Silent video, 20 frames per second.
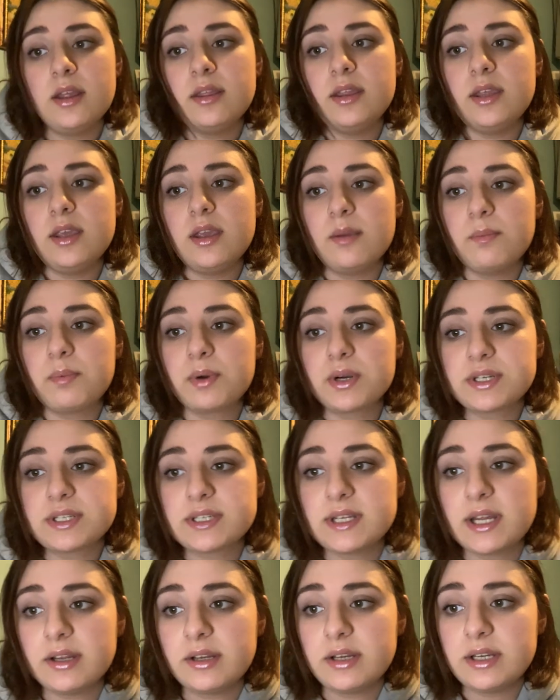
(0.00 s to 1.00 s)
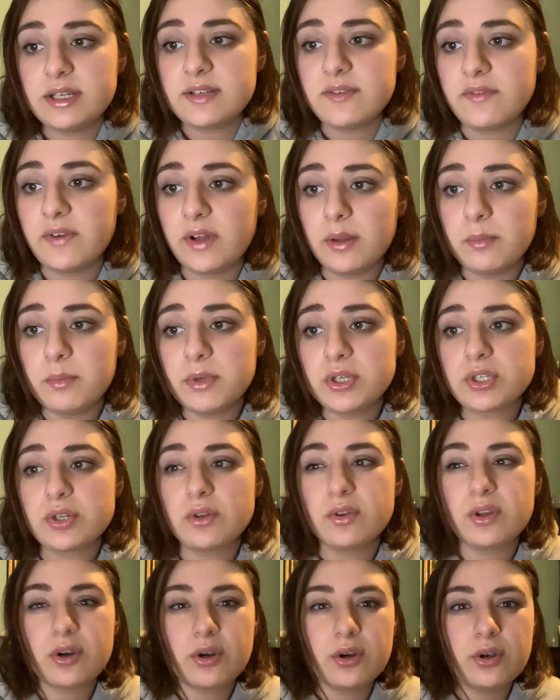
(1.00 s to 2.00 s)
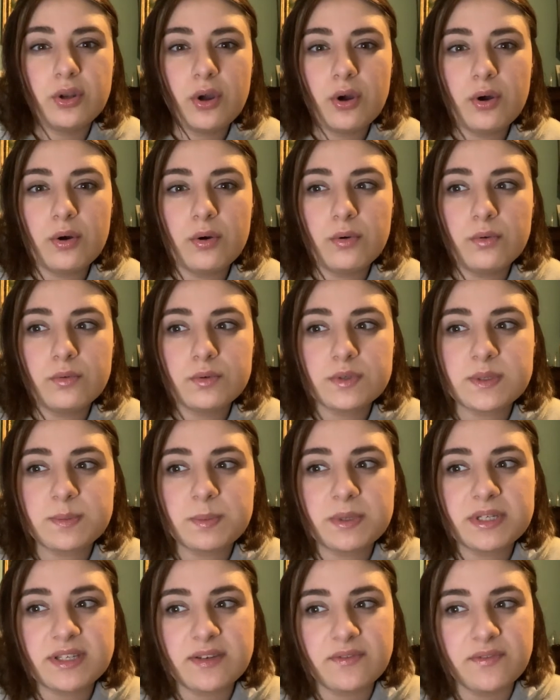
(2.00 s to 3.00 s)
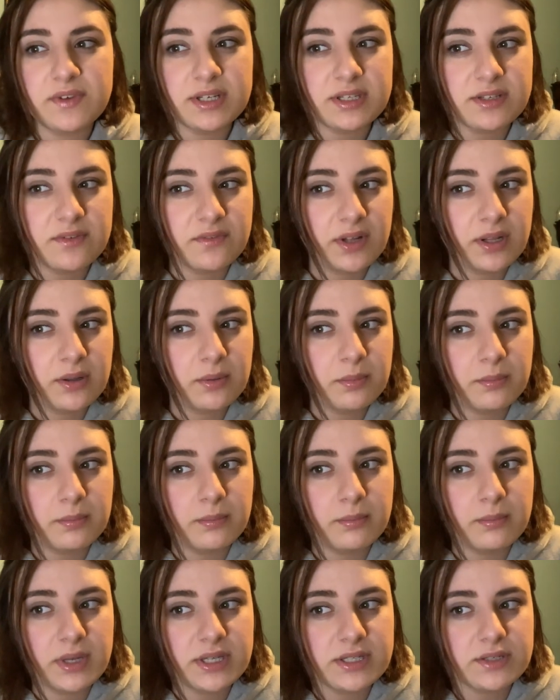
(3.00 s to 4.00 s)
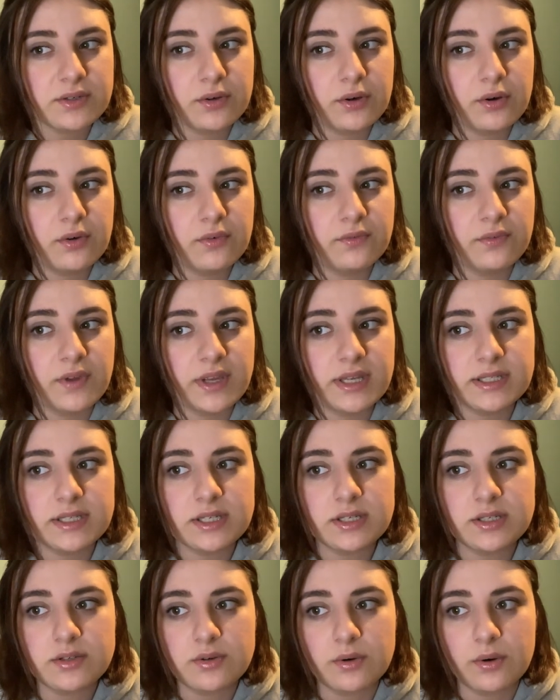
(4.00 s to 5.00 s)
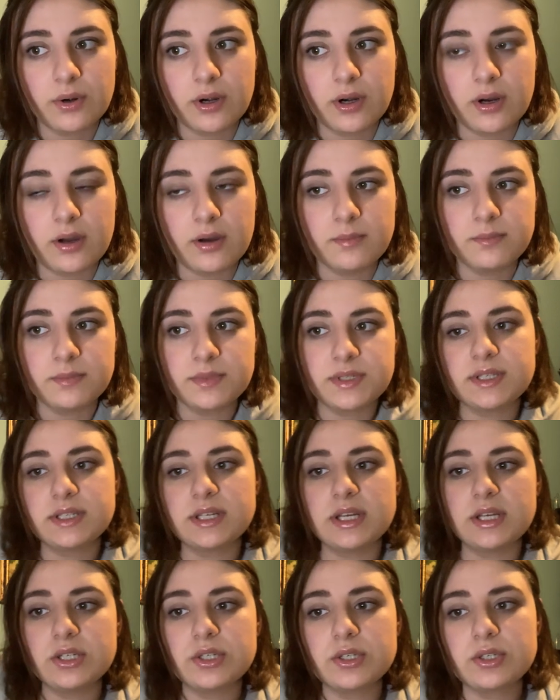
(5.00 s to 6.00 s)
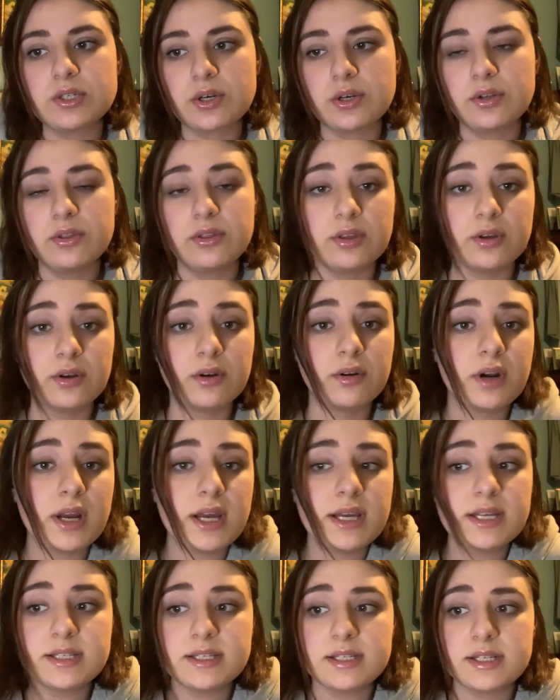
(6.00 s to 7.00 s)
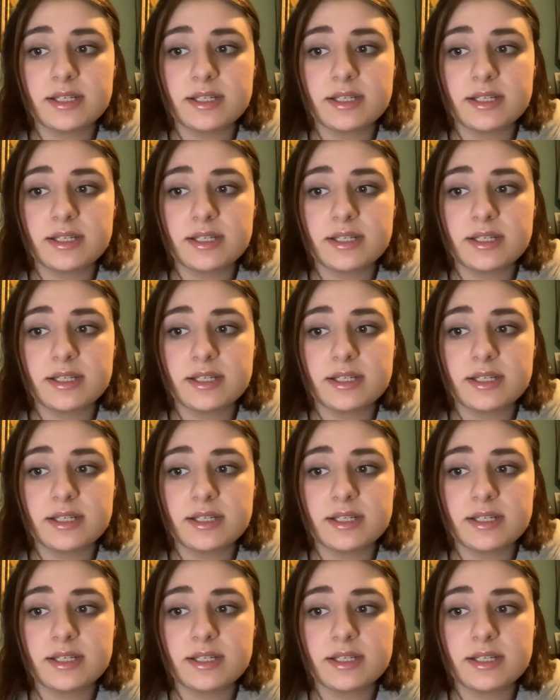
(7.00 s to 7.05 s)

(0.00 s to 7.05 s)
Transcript: The personality development. So there are no specific developmental phases or stages are theorized.